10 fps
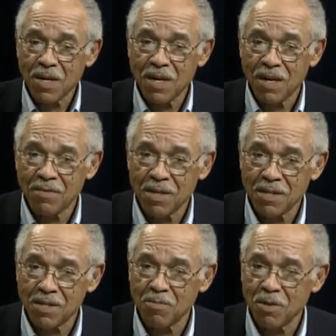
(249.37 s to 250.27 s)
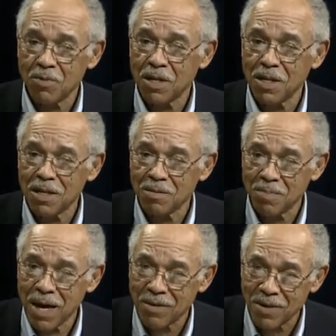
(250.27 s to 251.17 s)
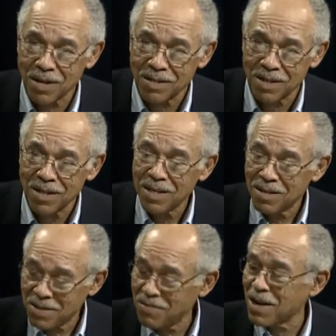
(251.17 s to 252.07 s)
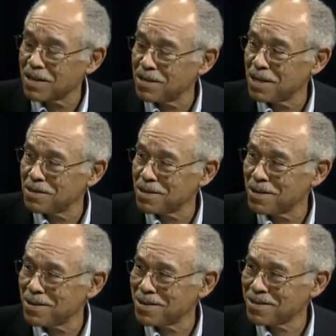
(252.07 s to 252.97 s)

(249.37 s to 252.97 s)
of uh, someone with a legal background is that they've got the dictionary.